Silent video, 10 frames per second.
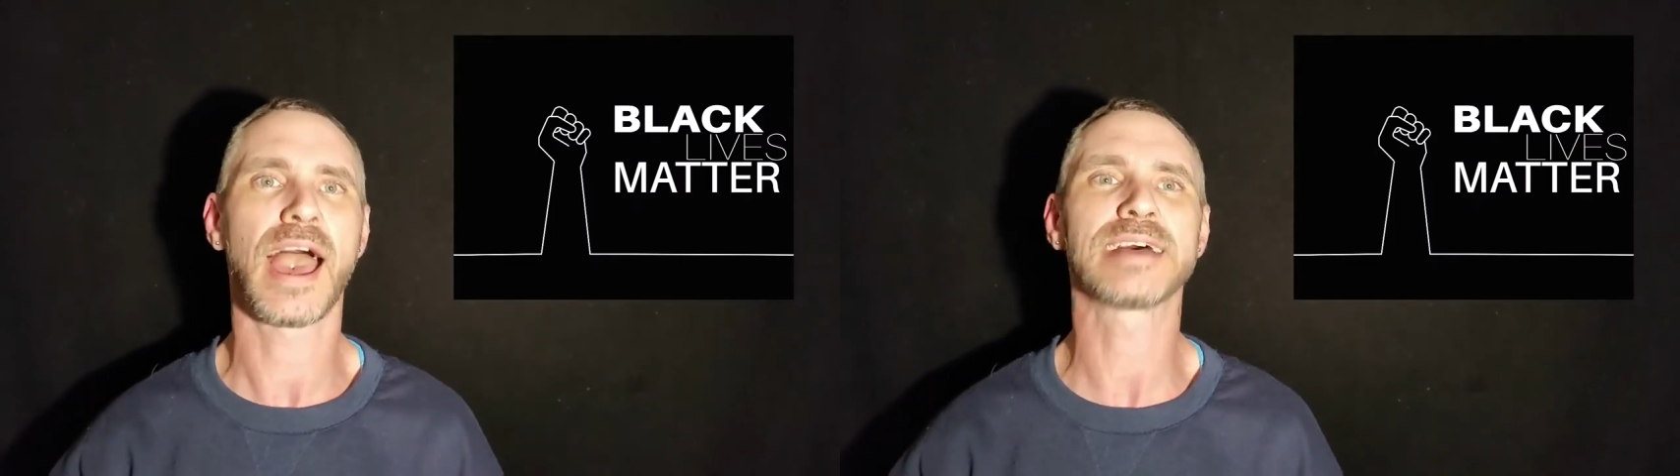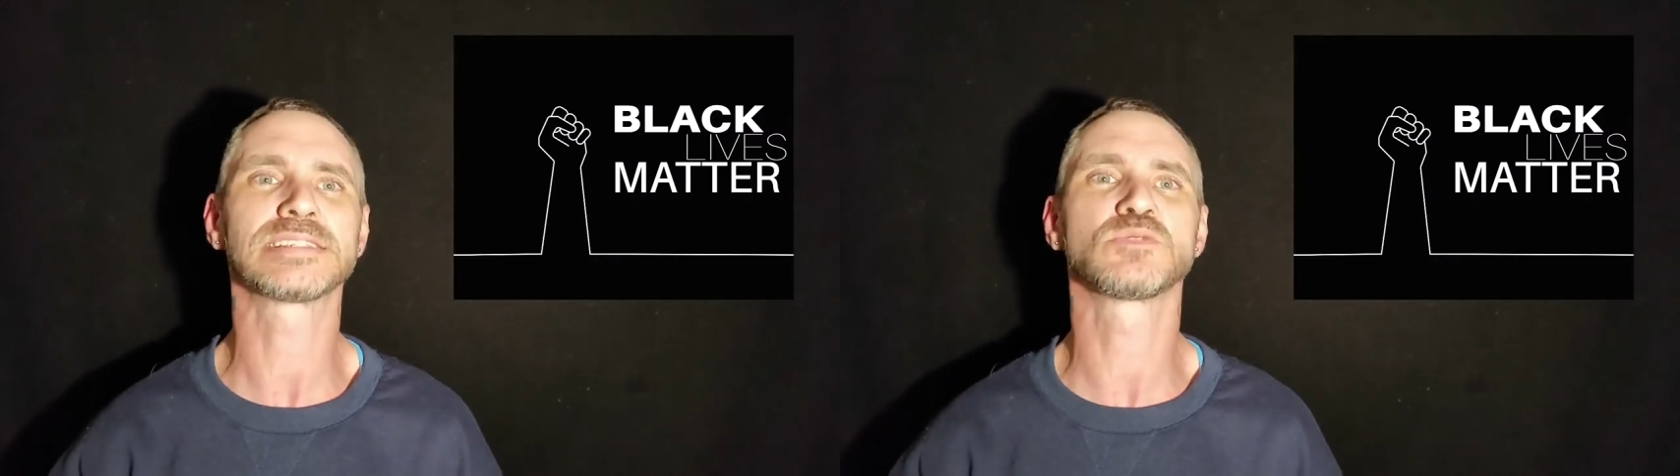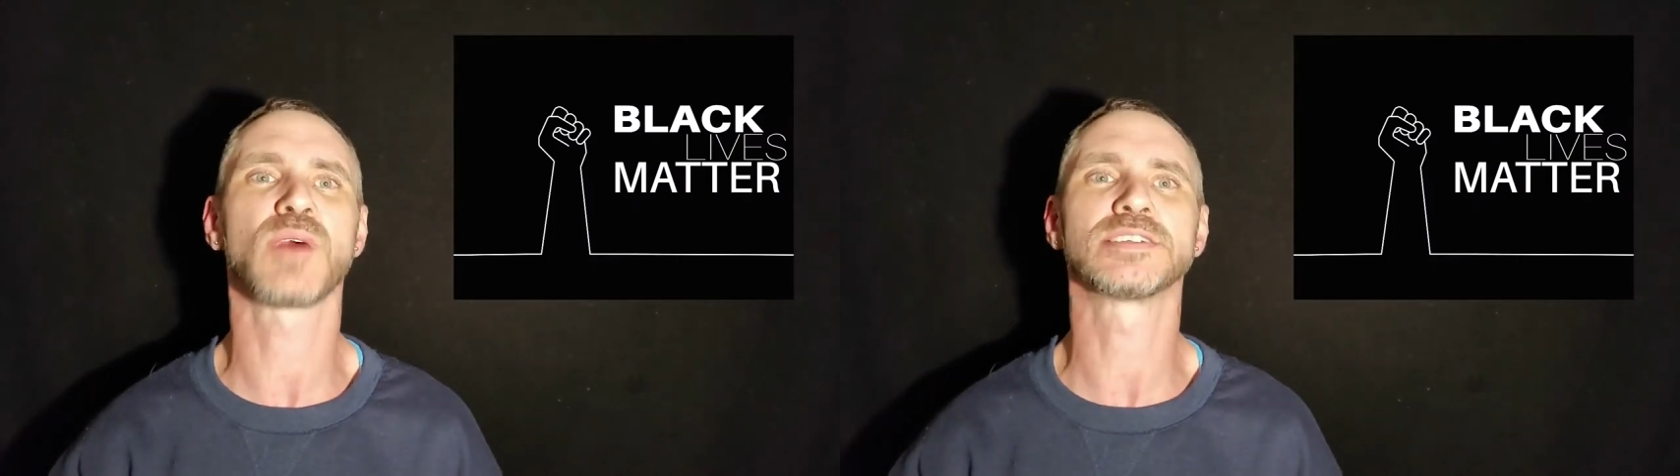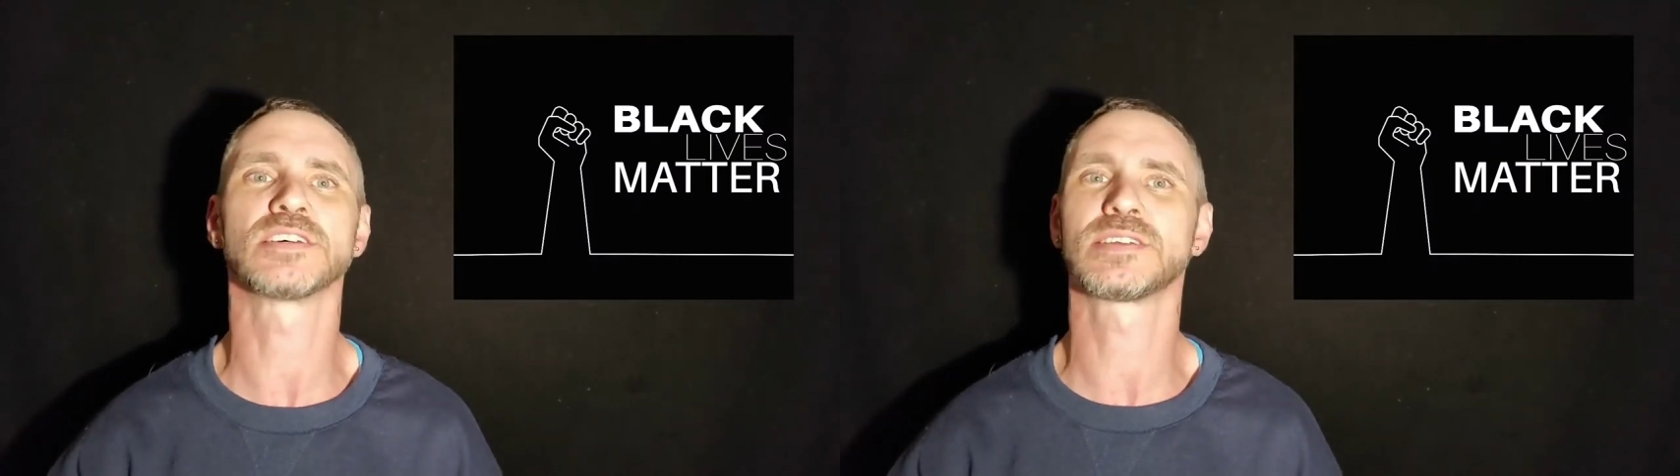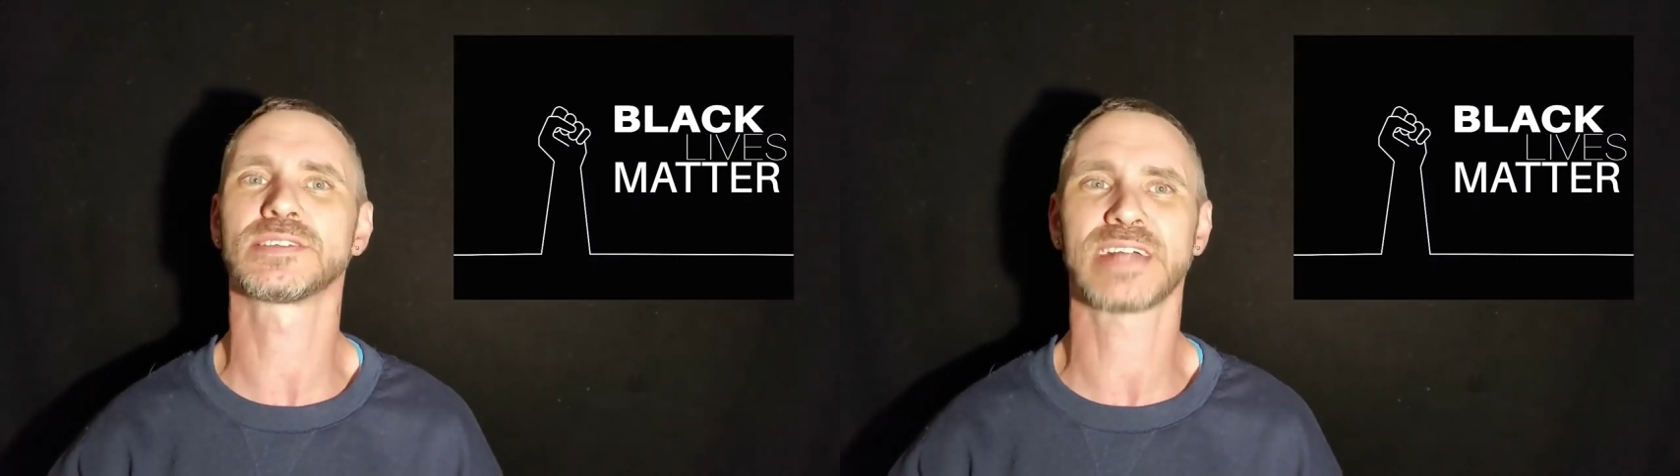has the right
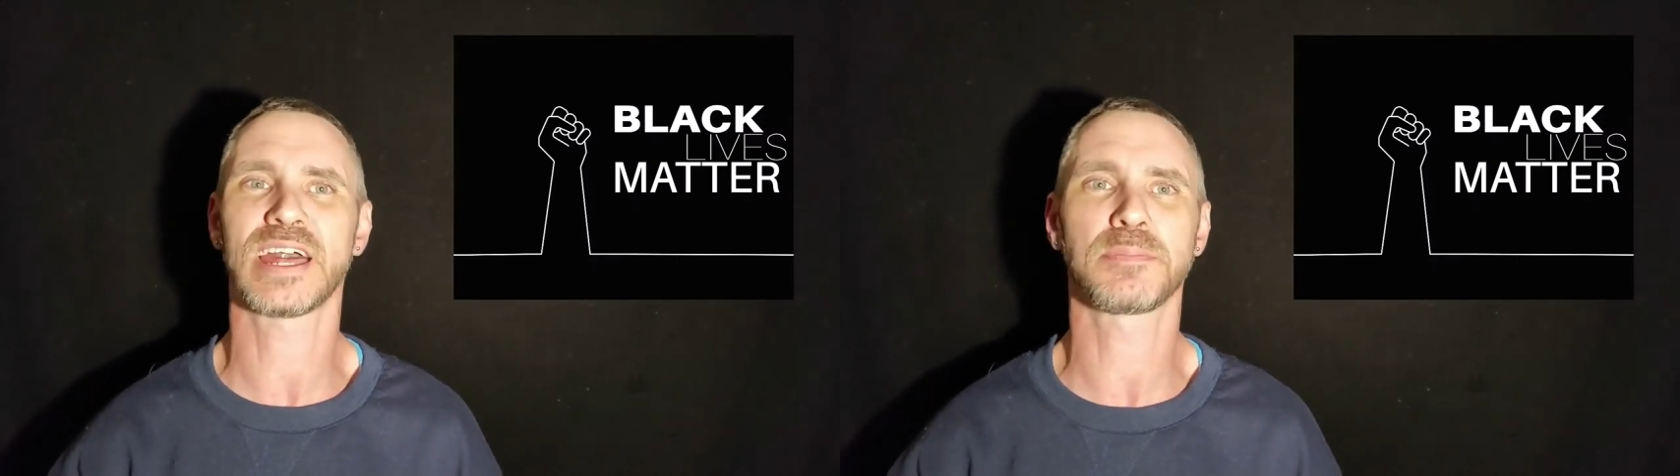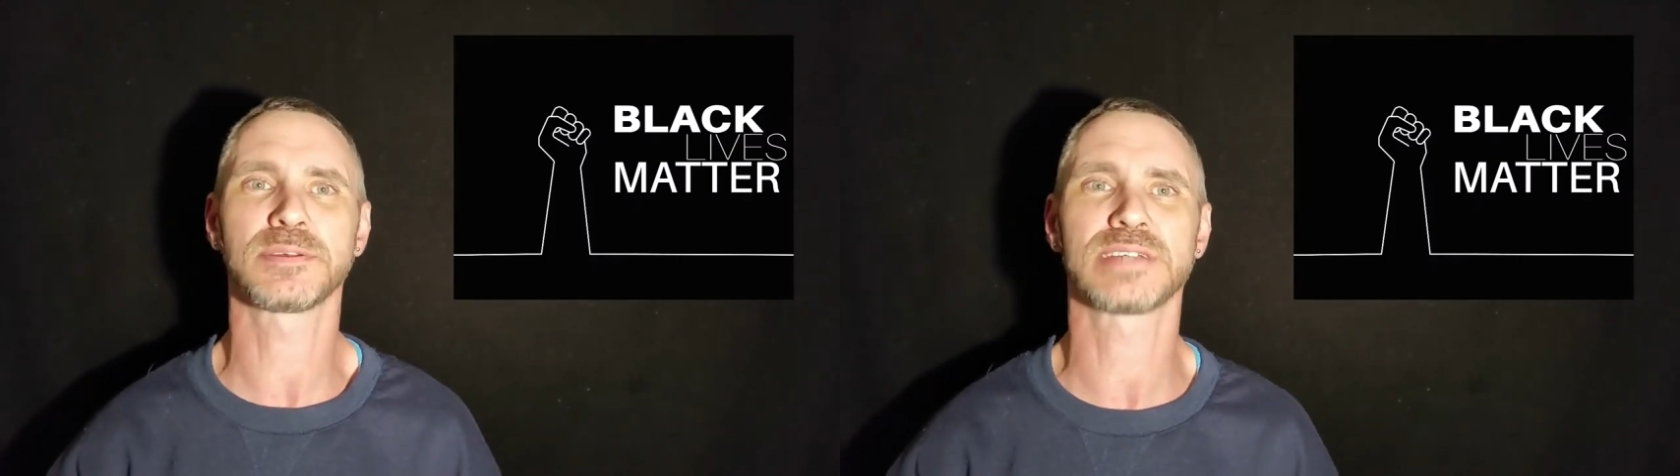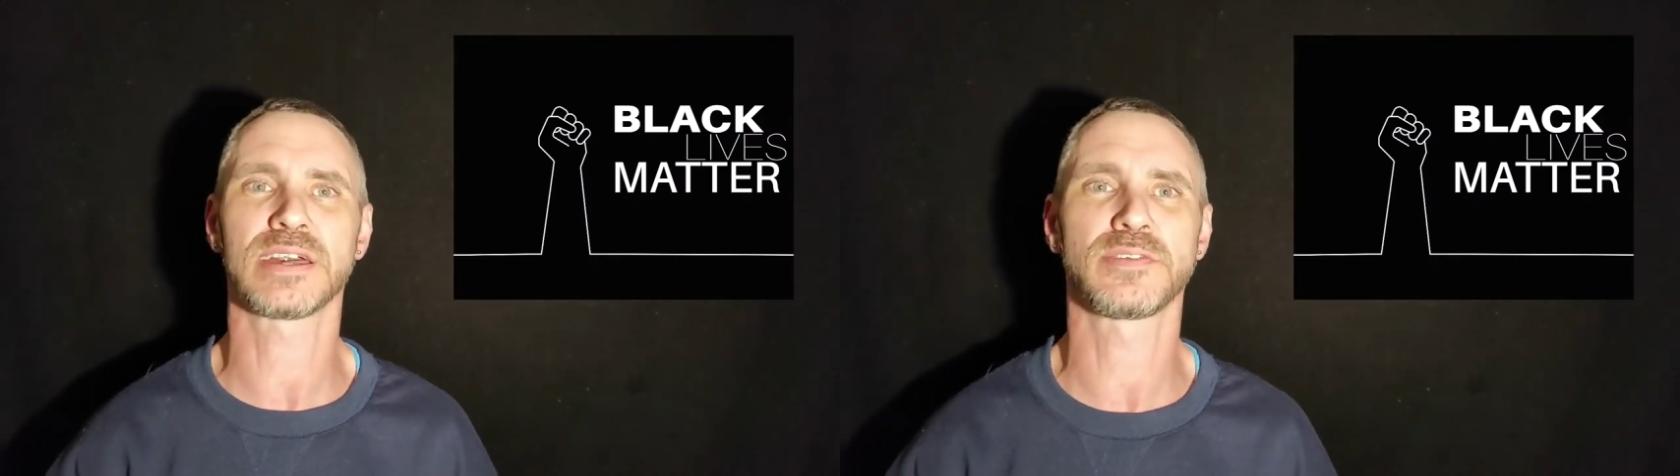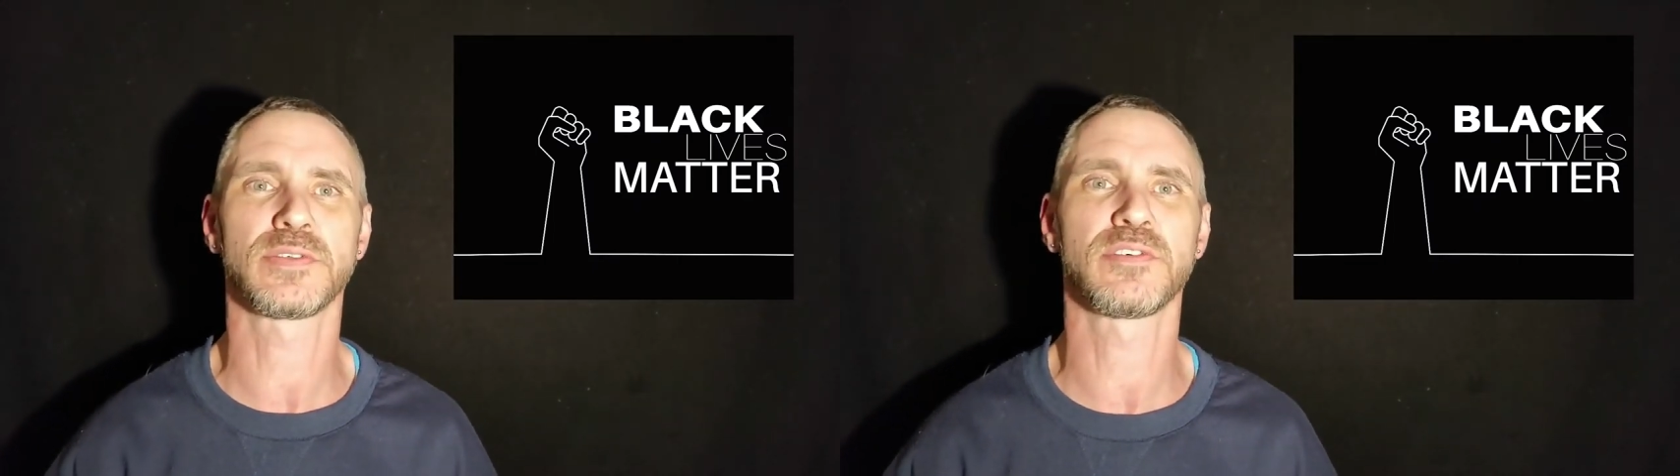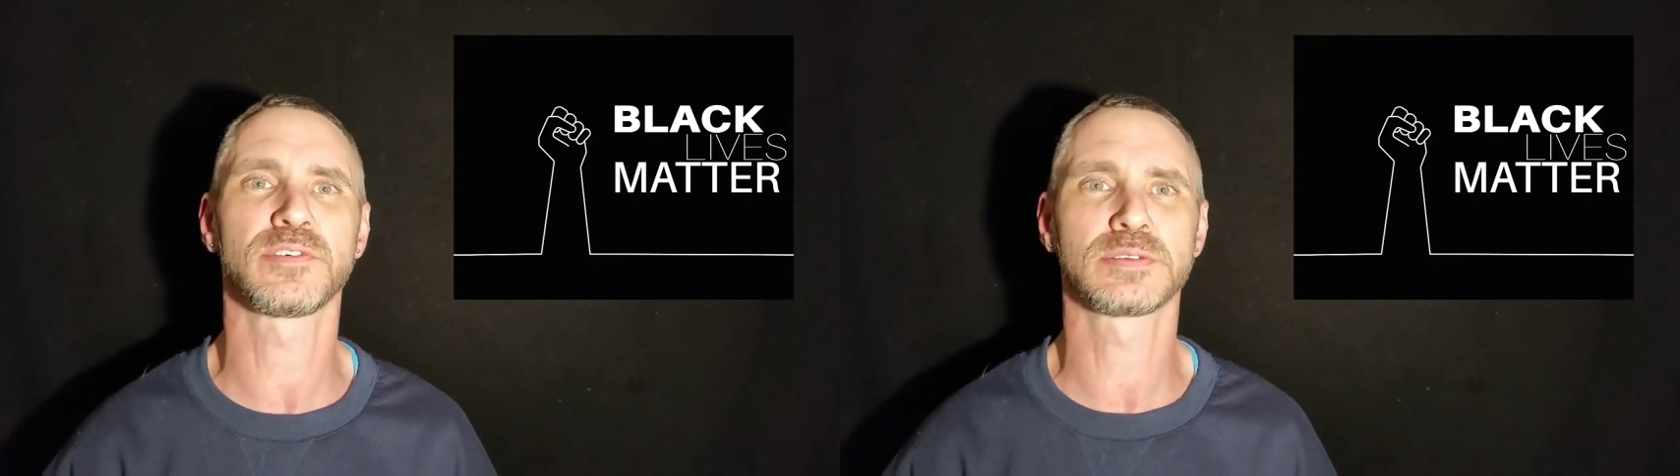to stand up and say
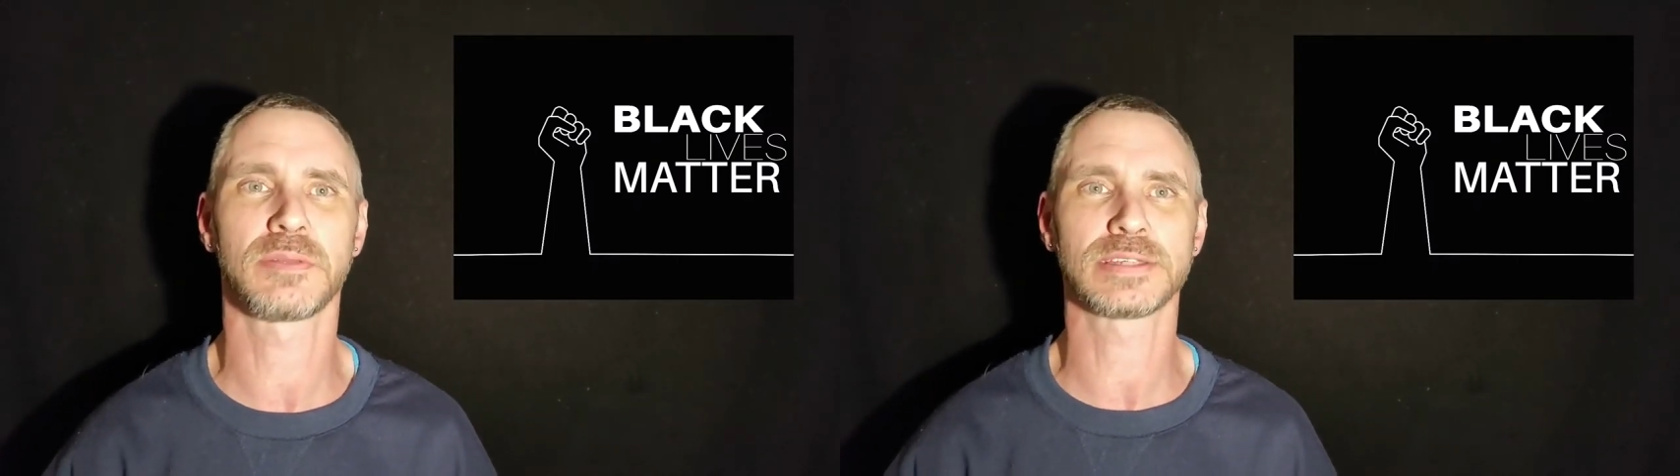that